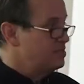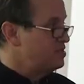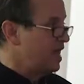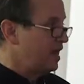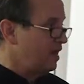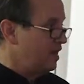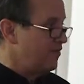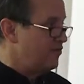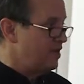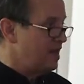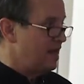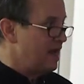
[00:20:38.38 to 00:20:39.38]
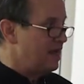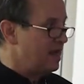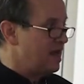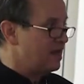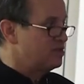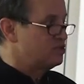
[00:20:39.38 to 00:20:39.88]
And secondly, if you get
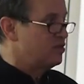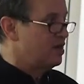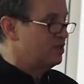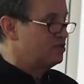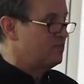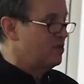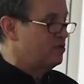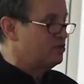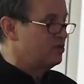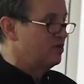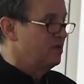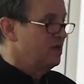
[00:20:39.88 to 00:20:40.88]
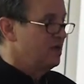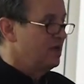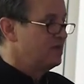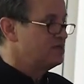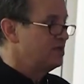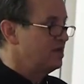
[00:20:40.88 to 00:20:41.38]
any kind of strut exposure,
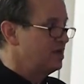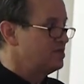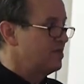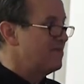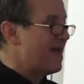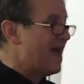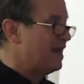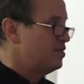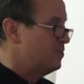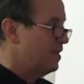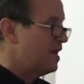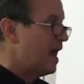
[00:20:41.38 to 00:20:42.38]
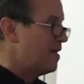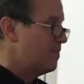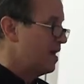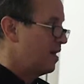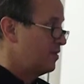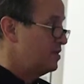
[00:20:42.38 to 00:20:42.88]
it's a management
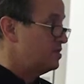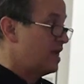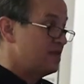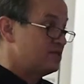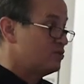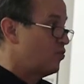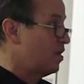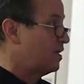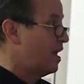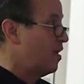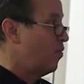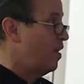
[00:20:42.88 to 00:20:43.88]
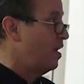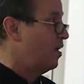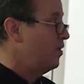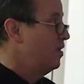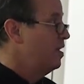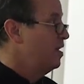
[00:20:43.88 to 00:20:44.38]
nightmare. This case has worked out
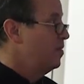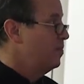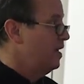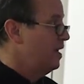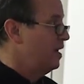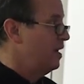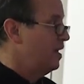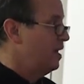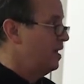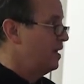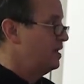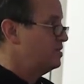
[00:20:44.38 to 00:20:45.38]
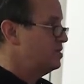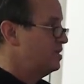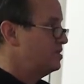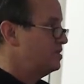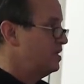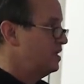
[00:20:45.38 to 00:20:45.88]
well, but
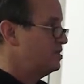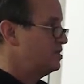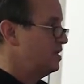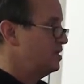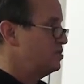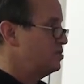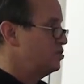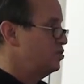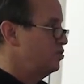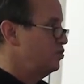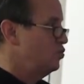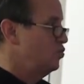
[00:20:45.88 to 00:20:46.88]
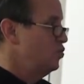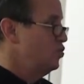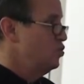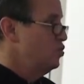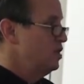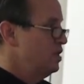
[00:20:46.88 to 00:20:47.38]
it's too
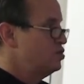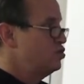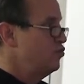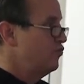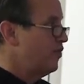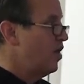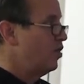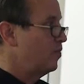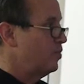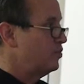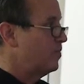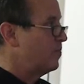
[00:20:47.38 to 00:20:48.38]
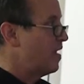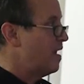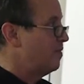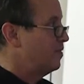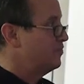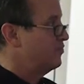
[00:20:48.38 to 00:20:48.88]
vulnerable to
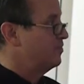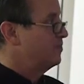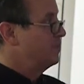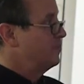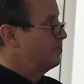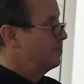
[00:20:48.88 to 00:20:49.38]
problems.